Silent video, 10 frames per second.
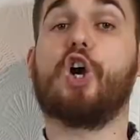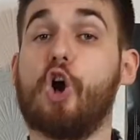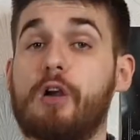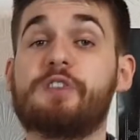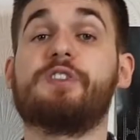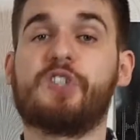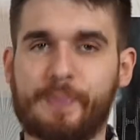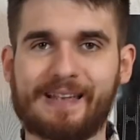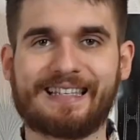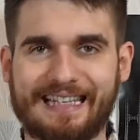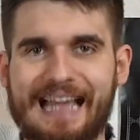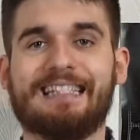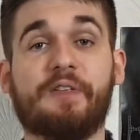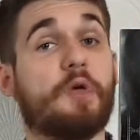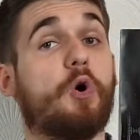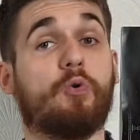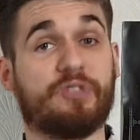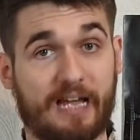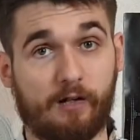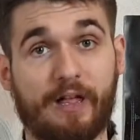Carson spends the night in the
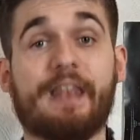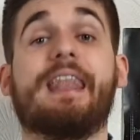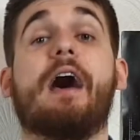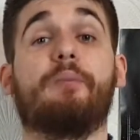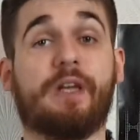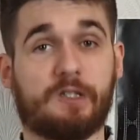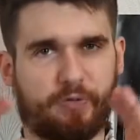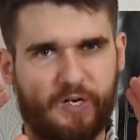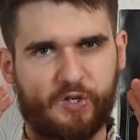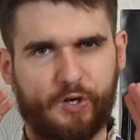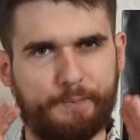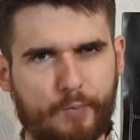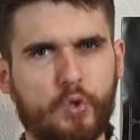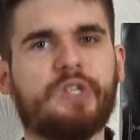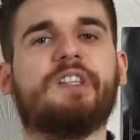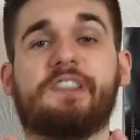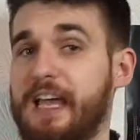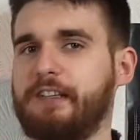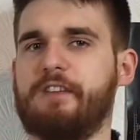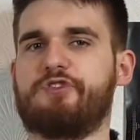hotel, and now, because this is a moody
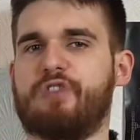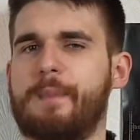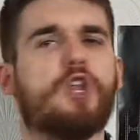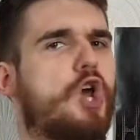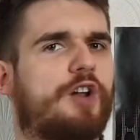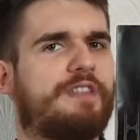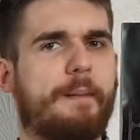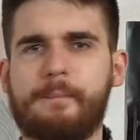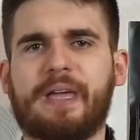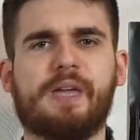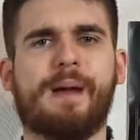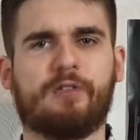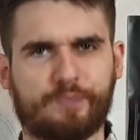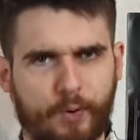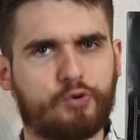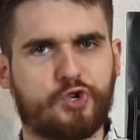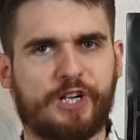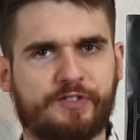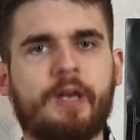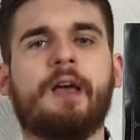detective drama, none of that Mickey Mouse
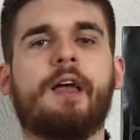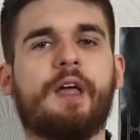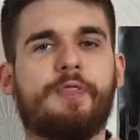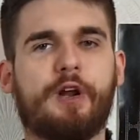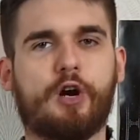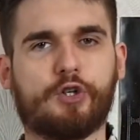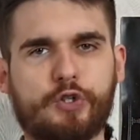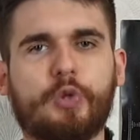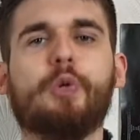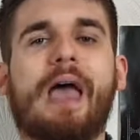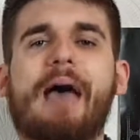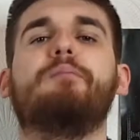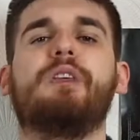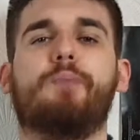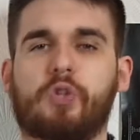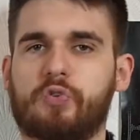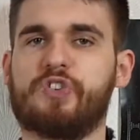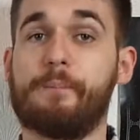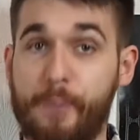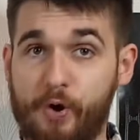bullshit, there are 2 empty bottles
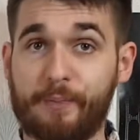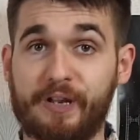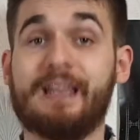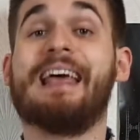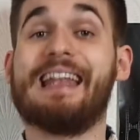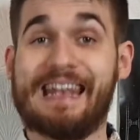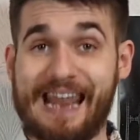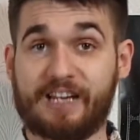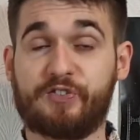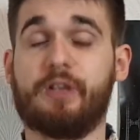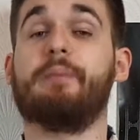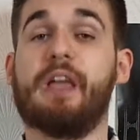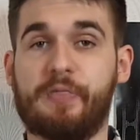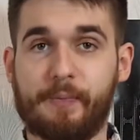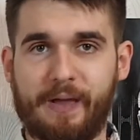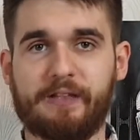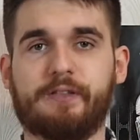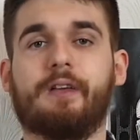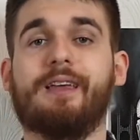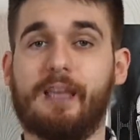of bourbon next to him in the bed
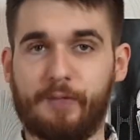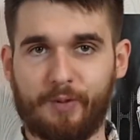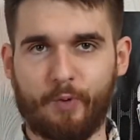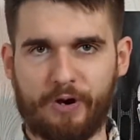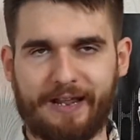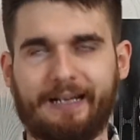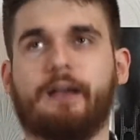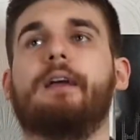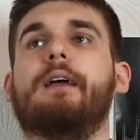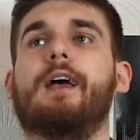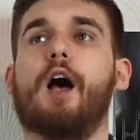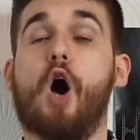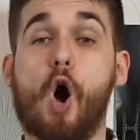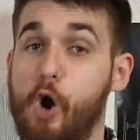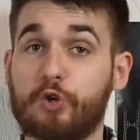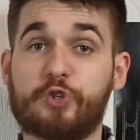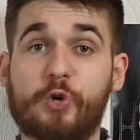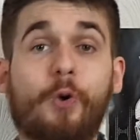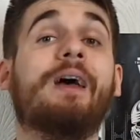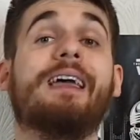in the morning.
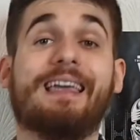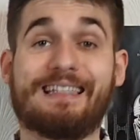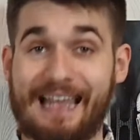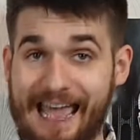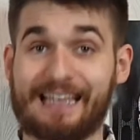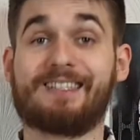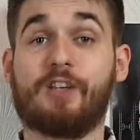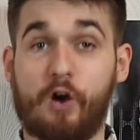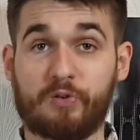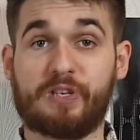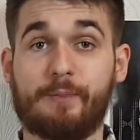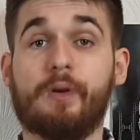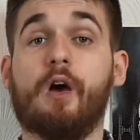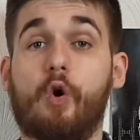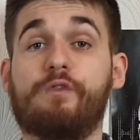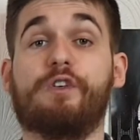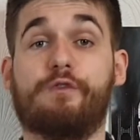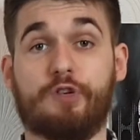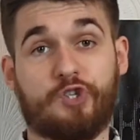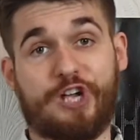Also, his ex calls him over
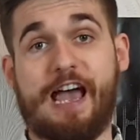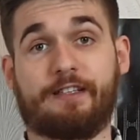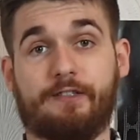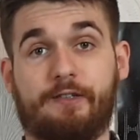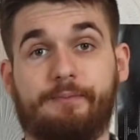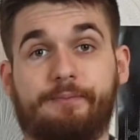for a chat.